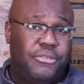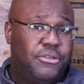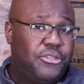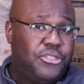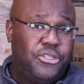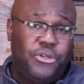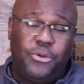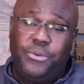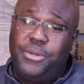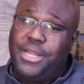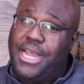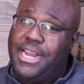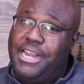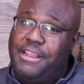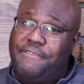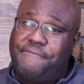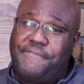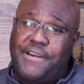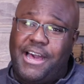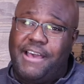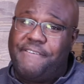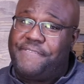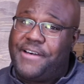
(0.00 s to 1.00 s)
There's no
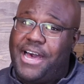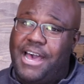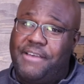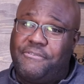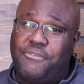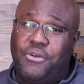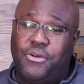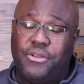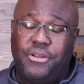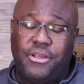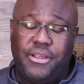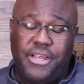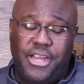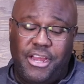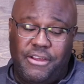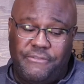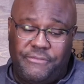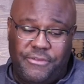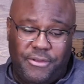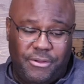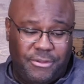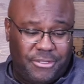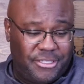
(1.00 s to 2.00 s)
95.5 going on here,
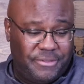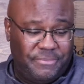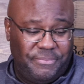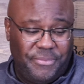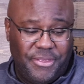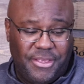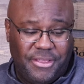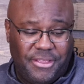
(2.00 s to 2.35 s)
folks.